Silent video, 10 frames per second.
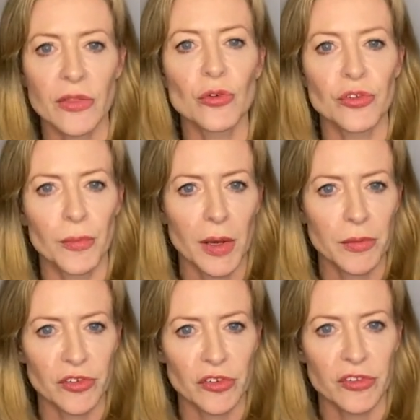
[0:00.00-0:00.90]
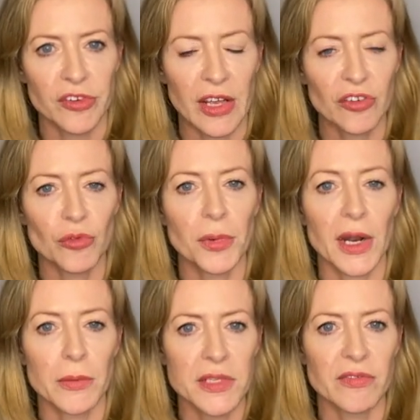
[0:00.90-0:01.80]
I thought it might be just sedation, but
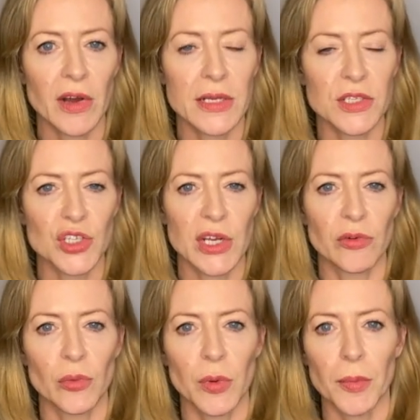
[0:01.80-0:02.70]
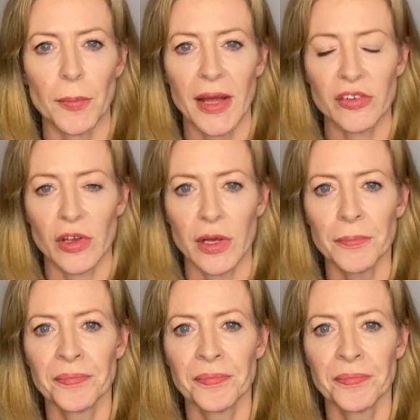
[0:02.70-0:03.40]
I was advised that general would be better.